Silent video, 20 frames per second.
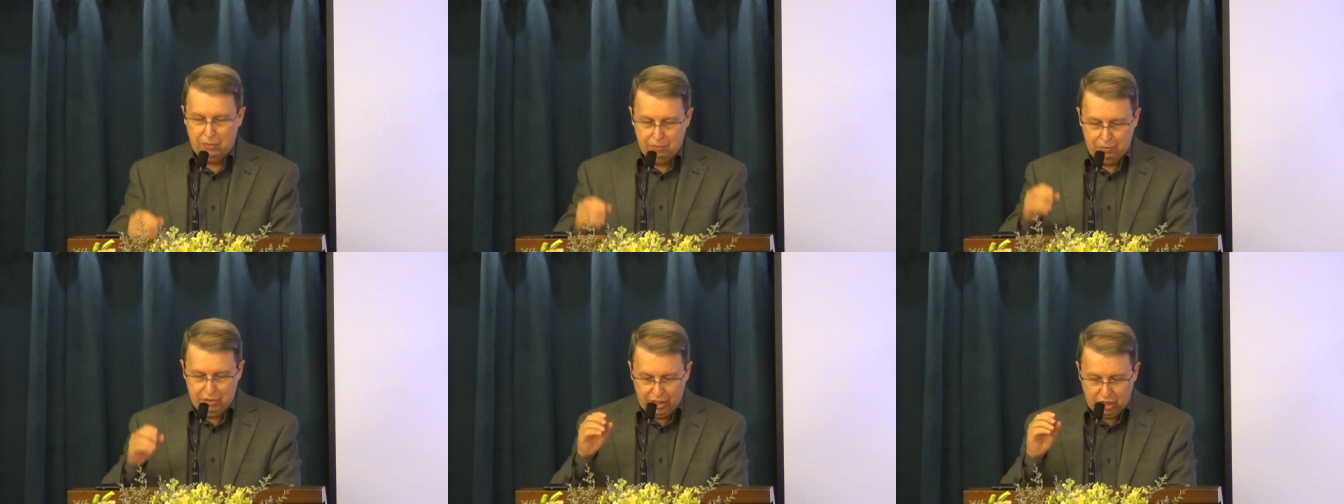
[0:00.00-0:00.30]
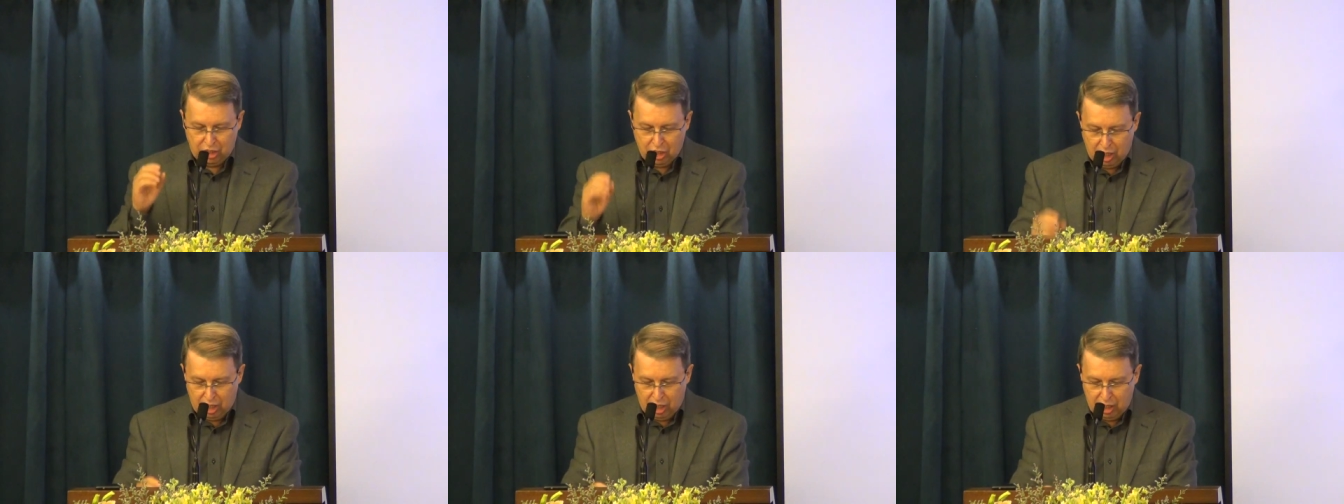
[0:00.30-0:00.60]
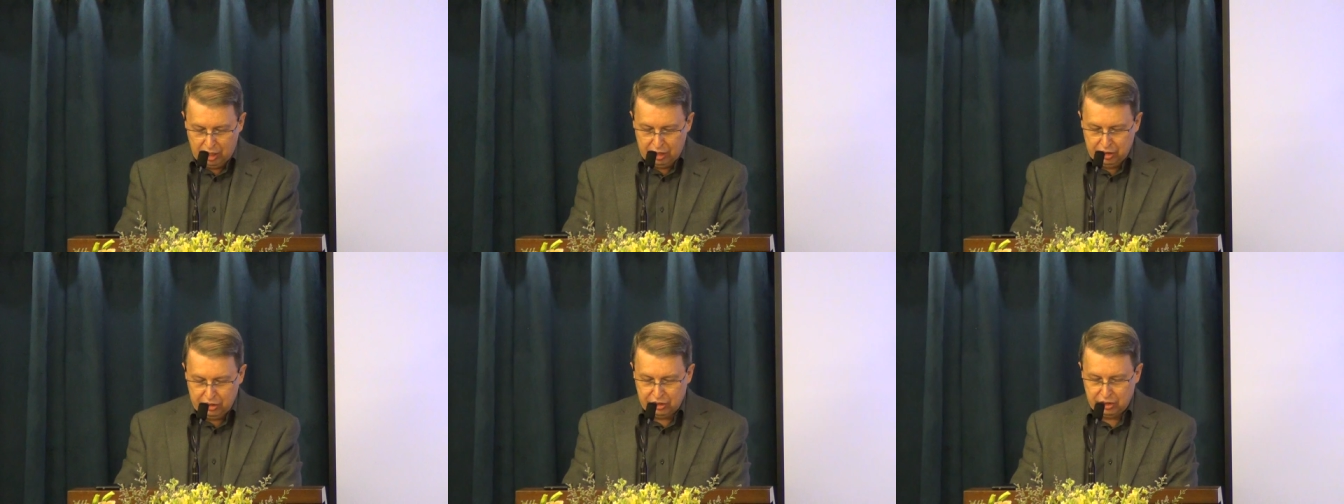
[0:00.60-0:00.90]

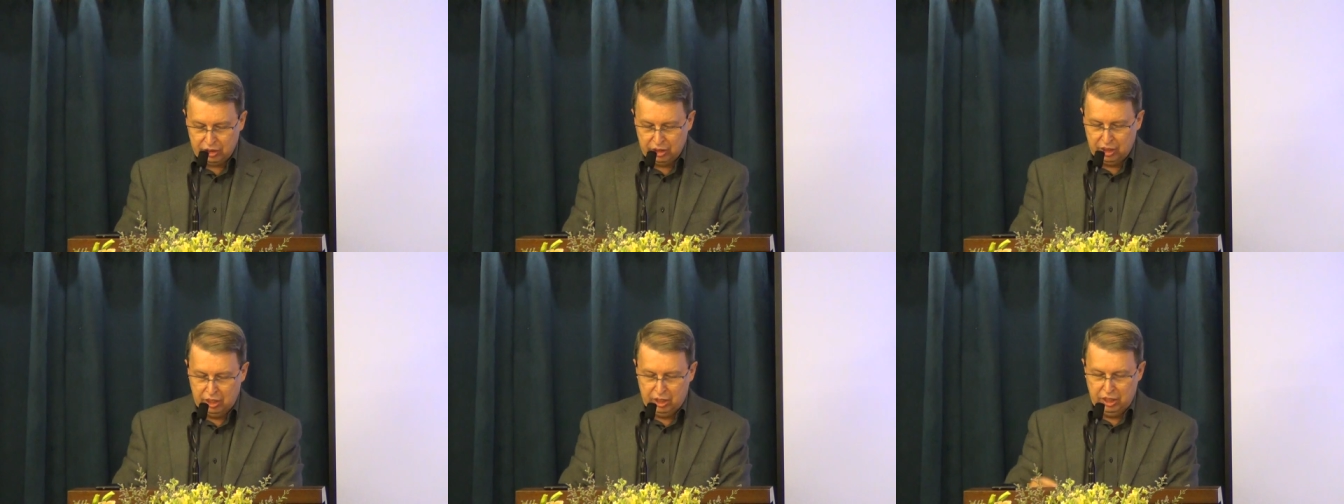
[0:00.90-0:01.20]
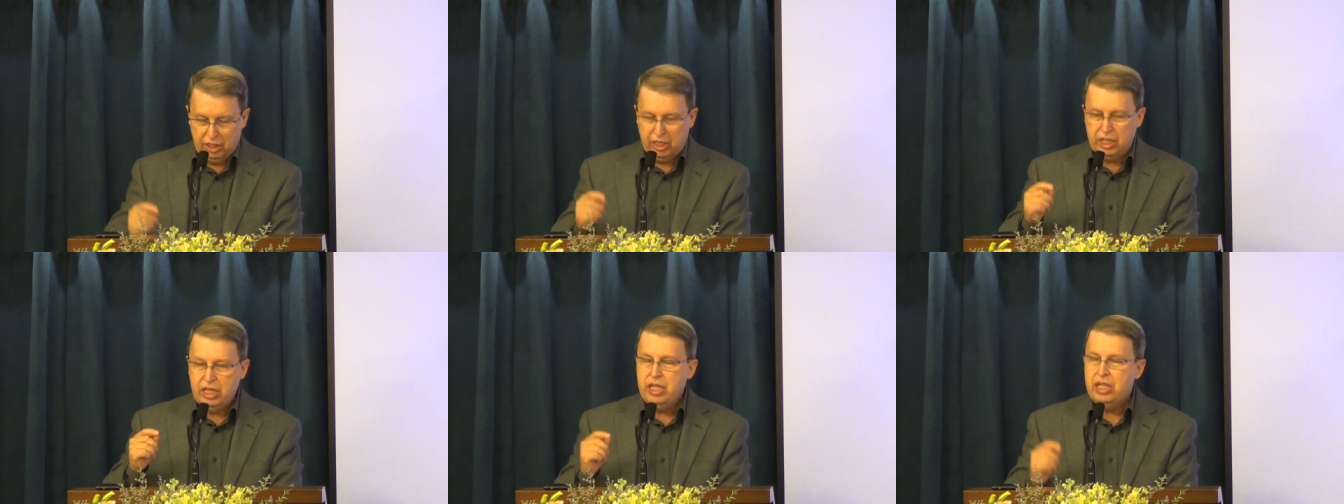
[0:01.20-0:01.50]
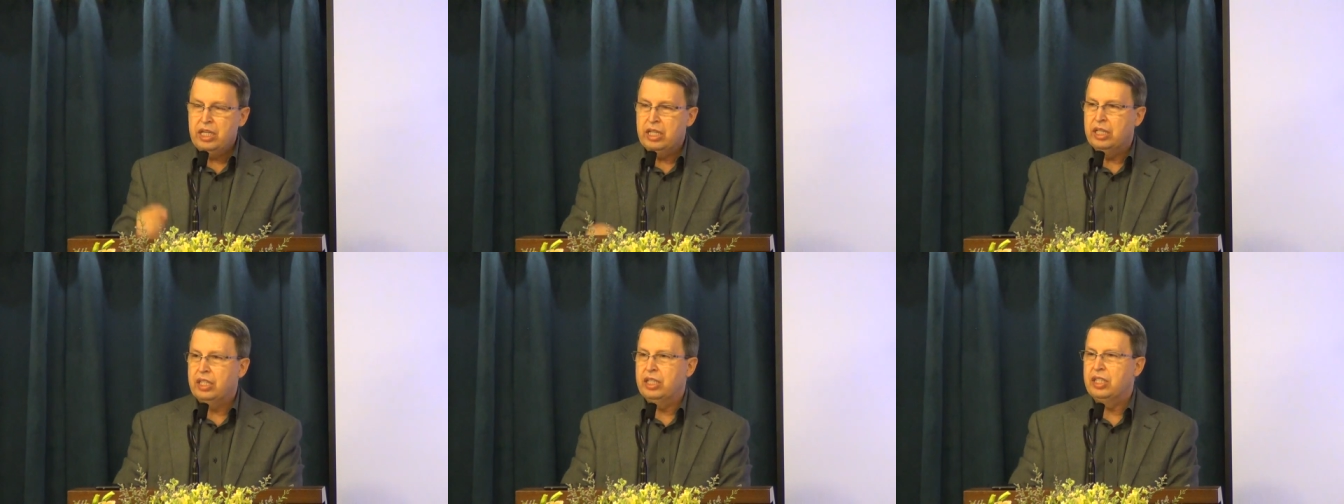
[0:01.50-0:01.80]
because
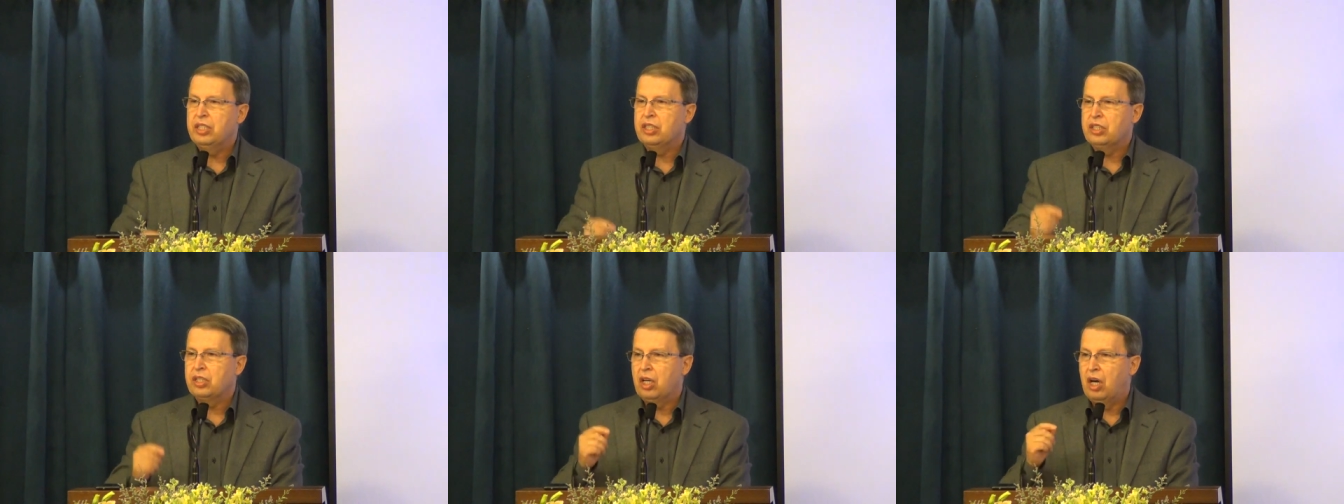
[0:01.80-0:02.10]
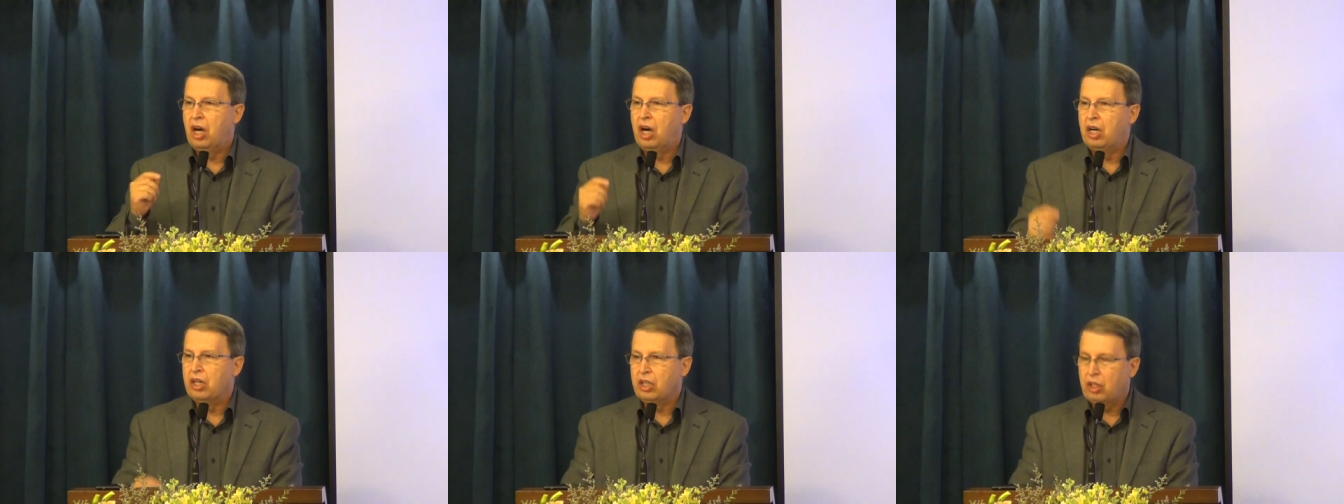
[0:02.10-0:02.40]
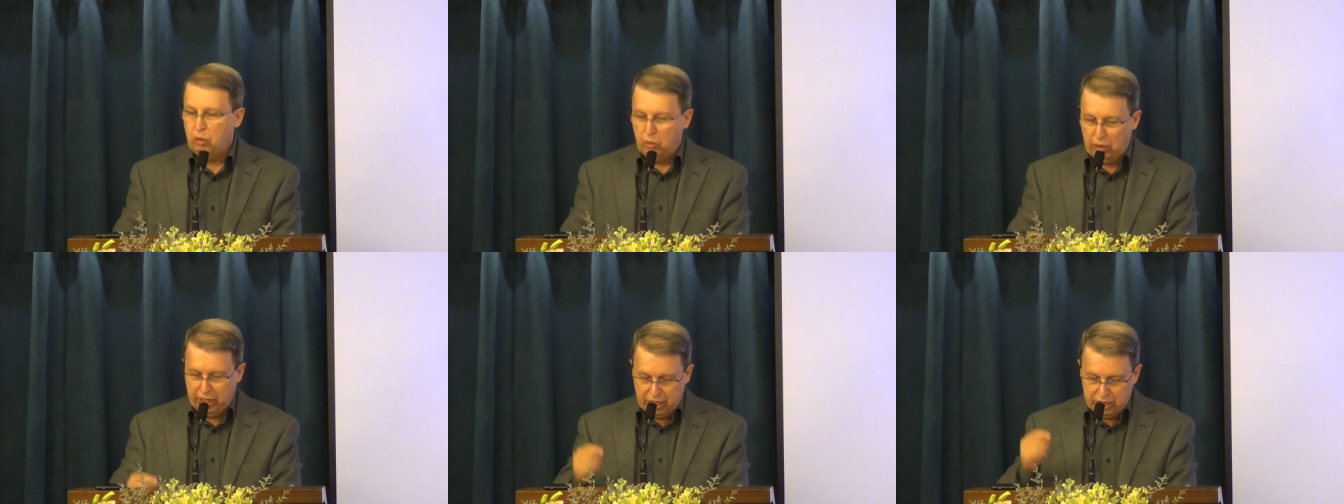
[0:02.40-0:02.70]
He is our
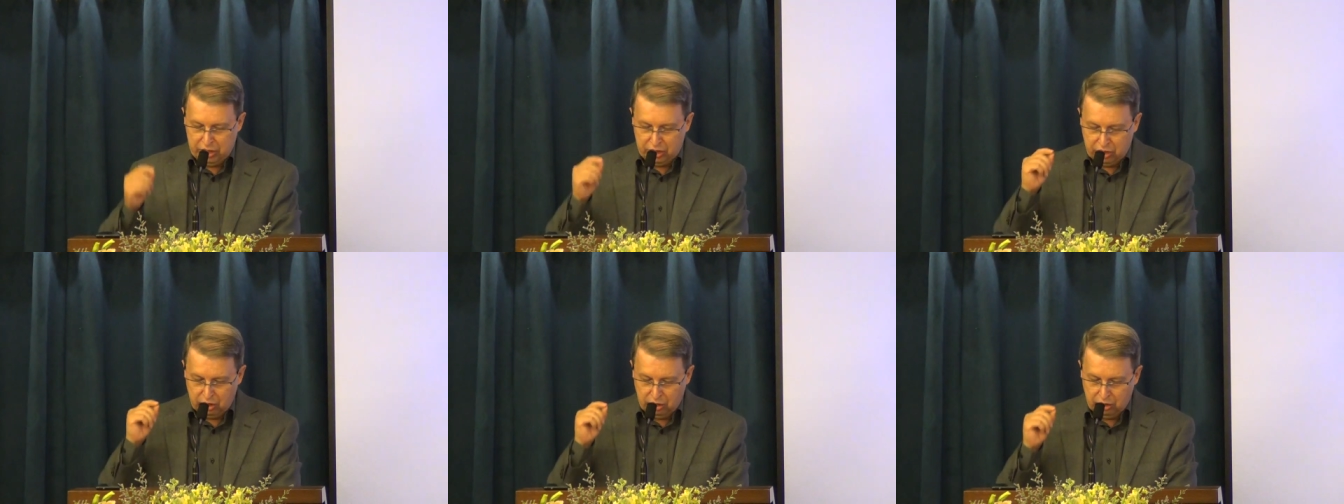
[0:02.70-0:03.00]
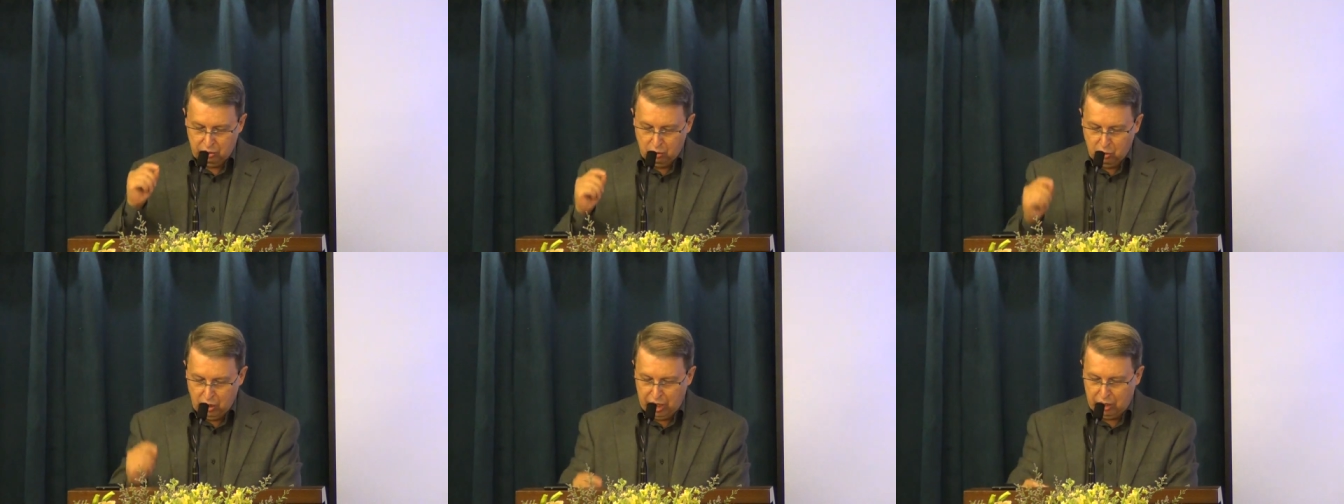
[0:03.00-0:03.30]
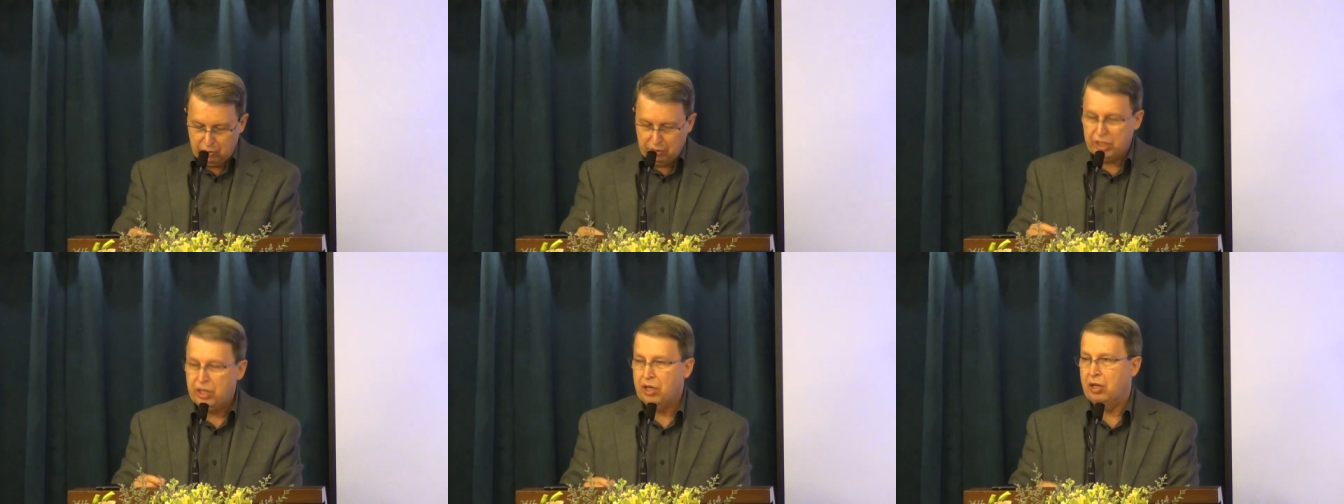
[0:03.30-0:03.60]
great
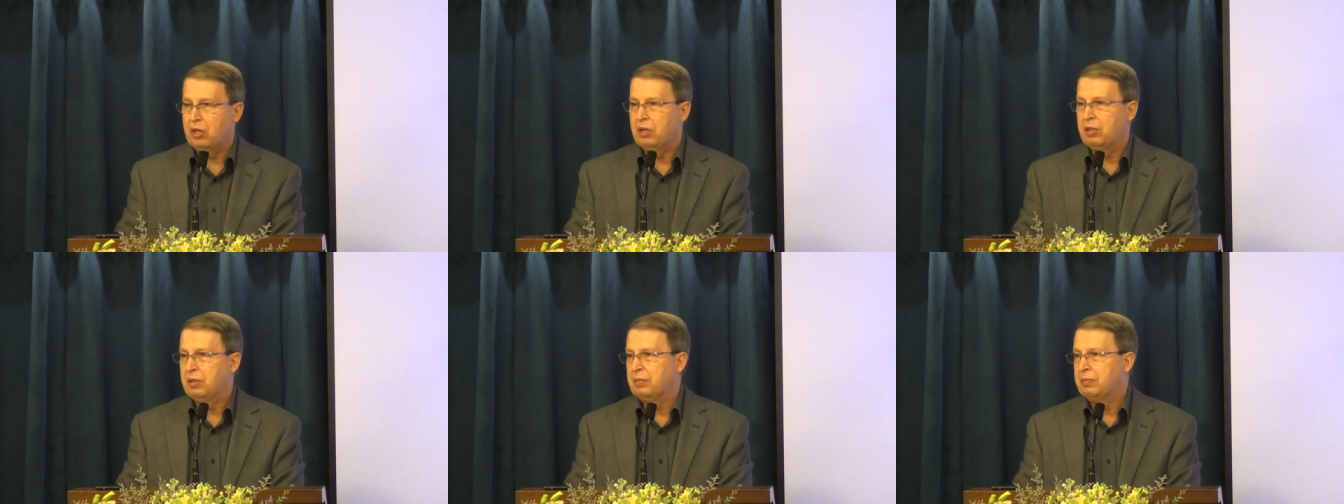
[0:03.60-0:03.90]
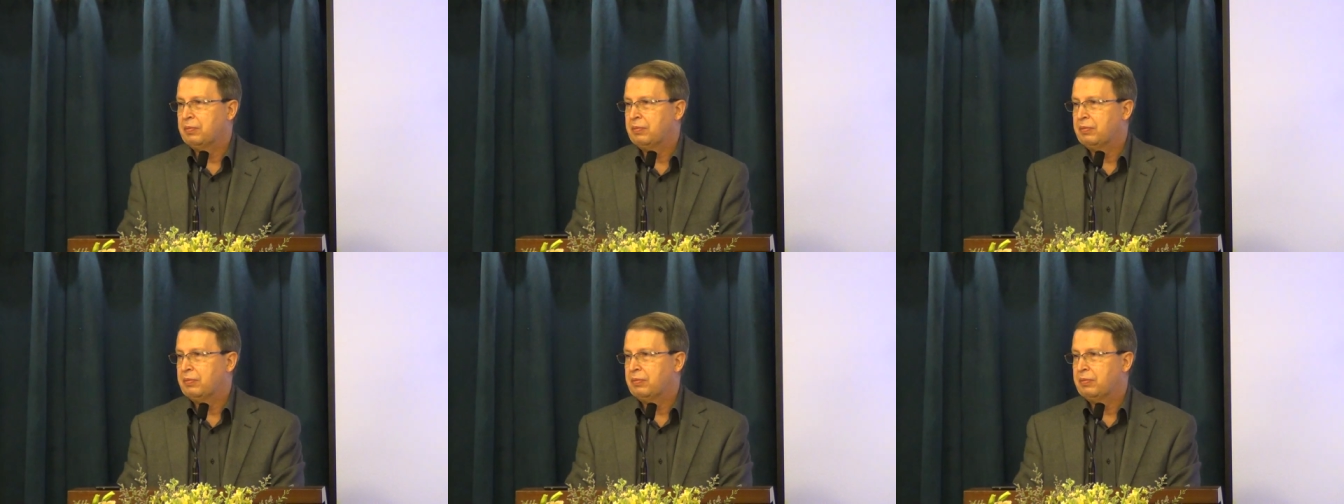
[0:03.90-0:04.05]
warrior.